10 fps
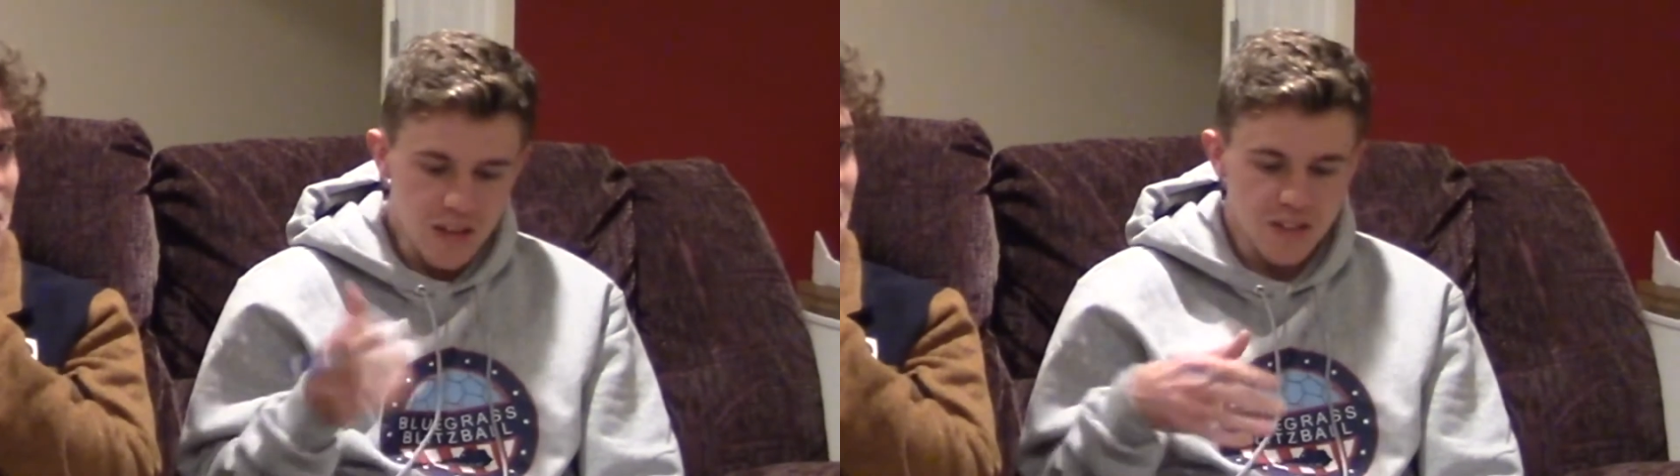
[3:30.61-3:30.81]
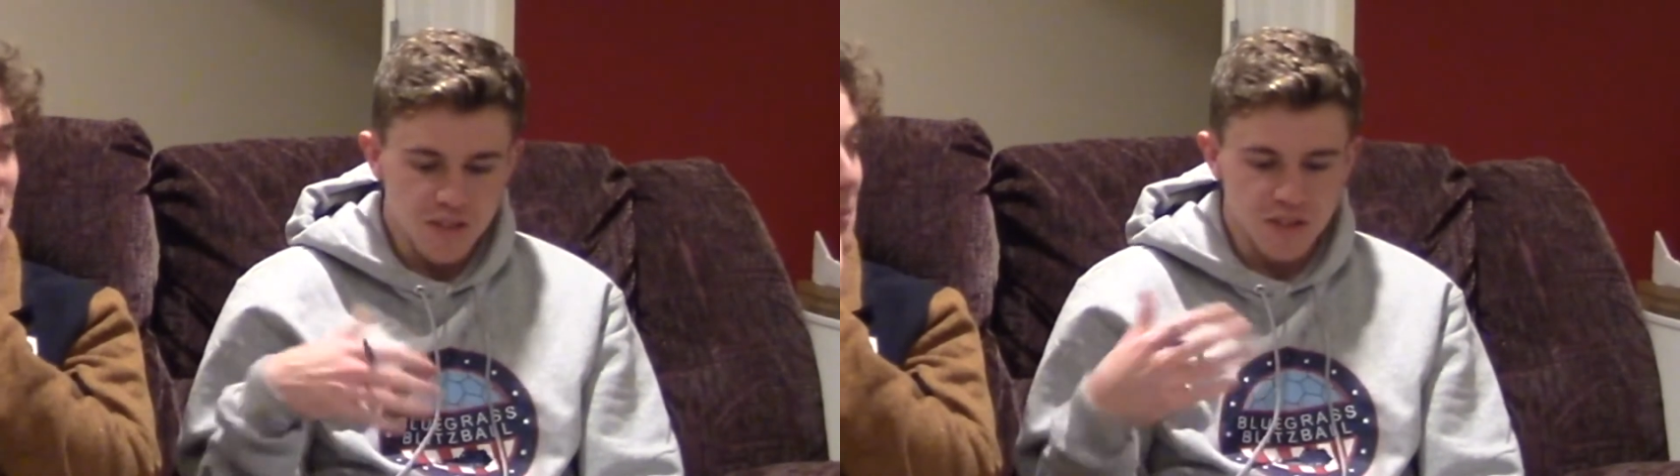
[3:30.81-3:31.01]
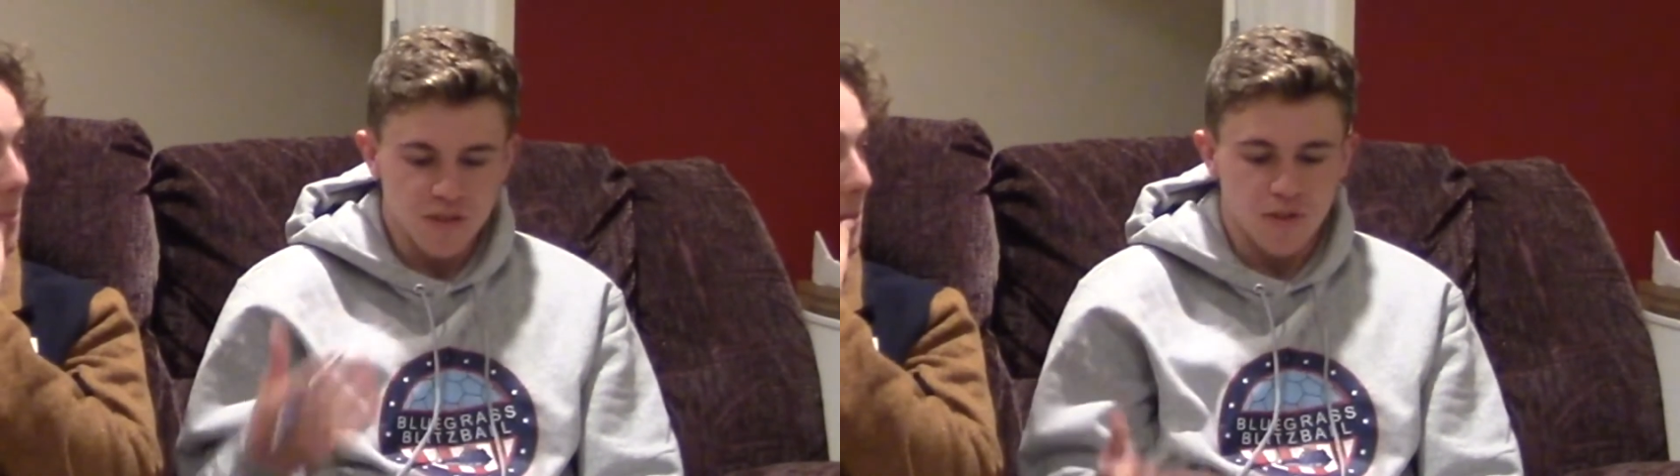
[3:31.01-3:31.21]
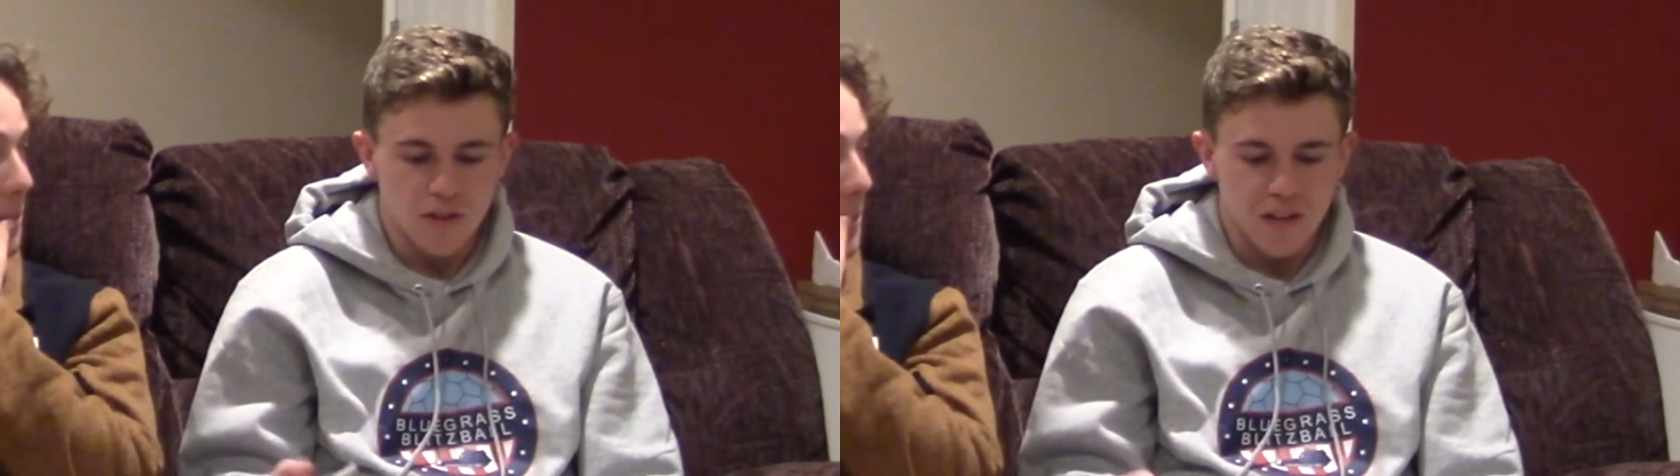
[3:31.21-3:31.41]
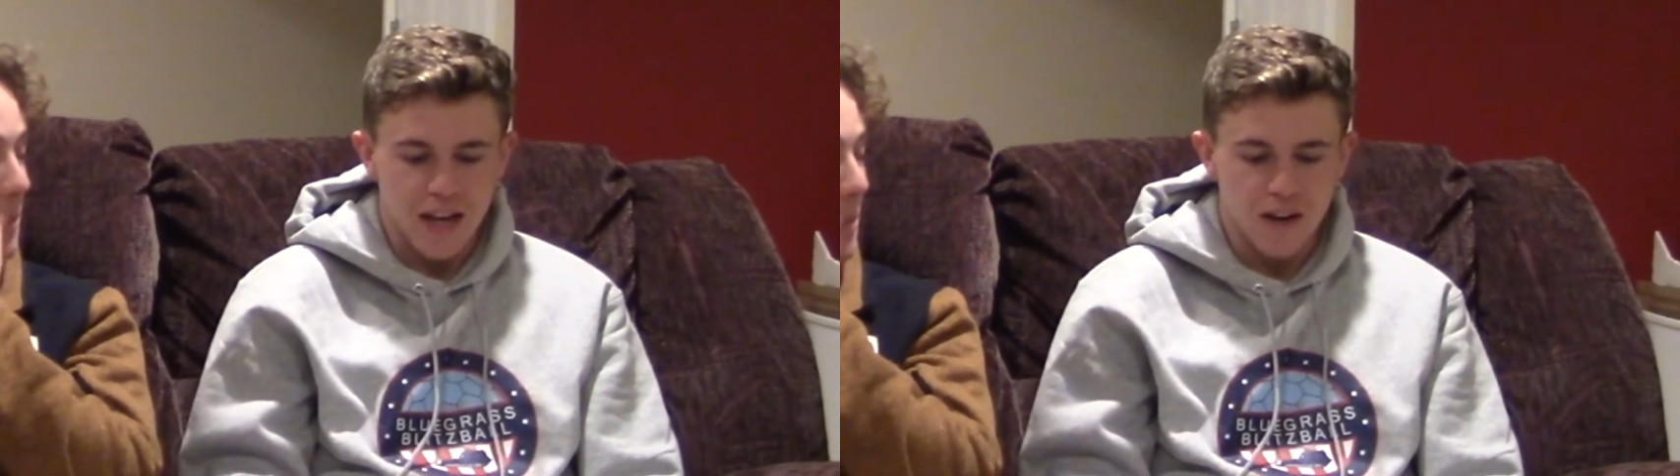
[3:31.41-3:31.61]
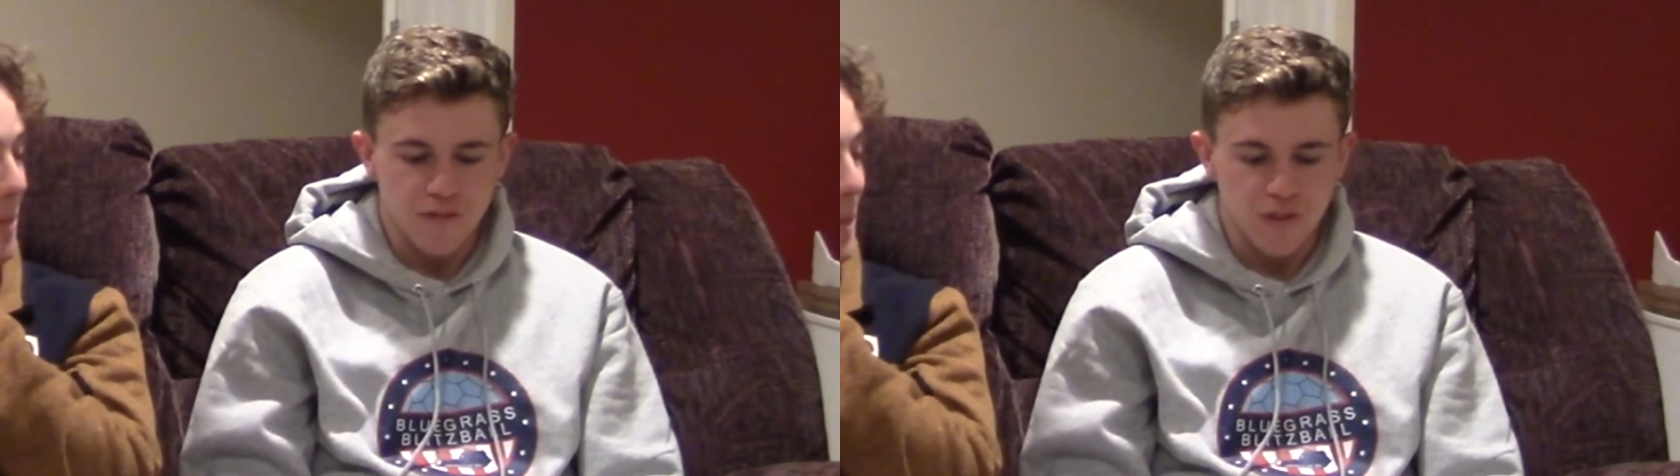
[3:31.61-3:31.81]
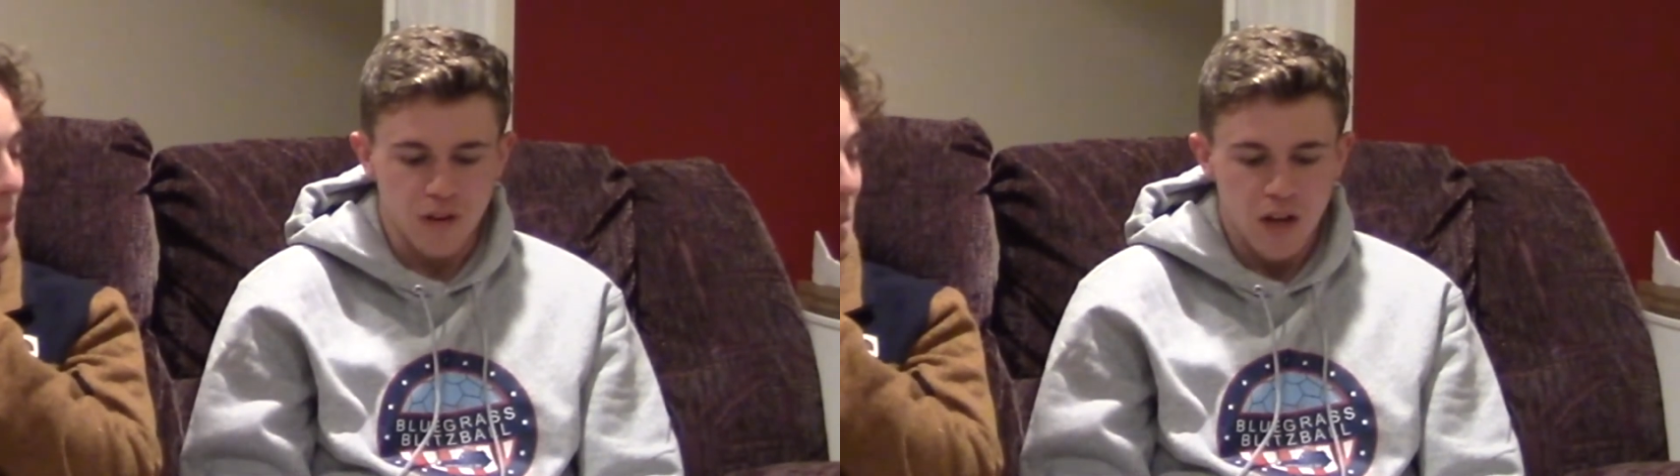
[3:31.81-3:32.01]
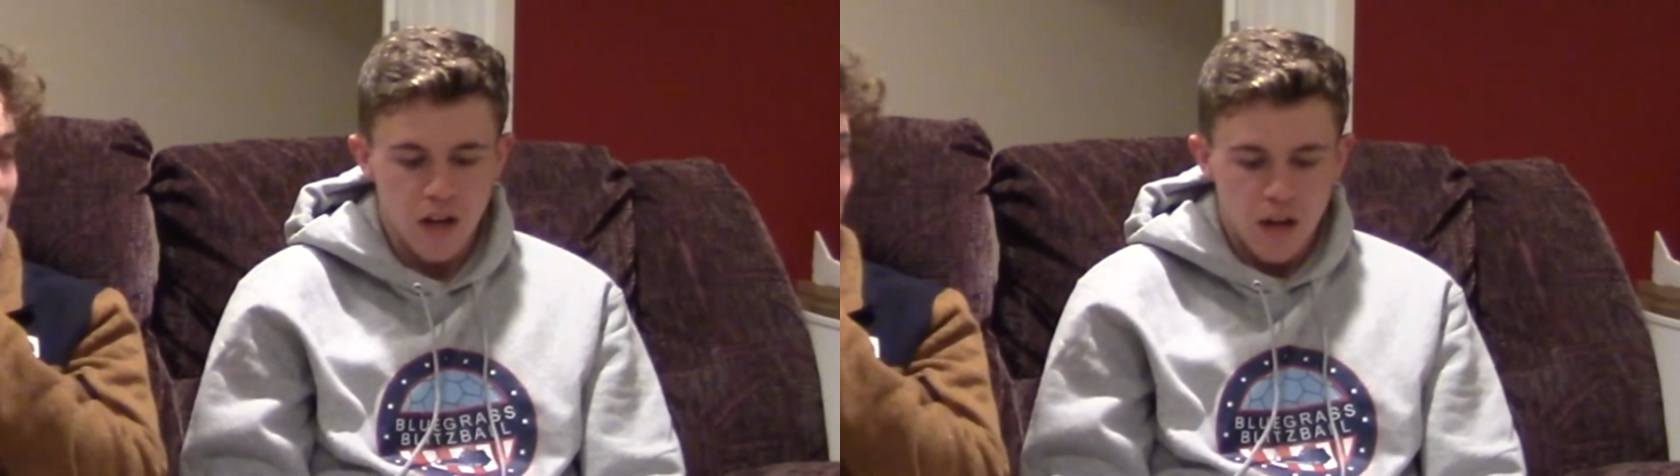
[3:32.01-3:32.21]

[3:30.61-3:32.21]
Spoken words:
So this will allow for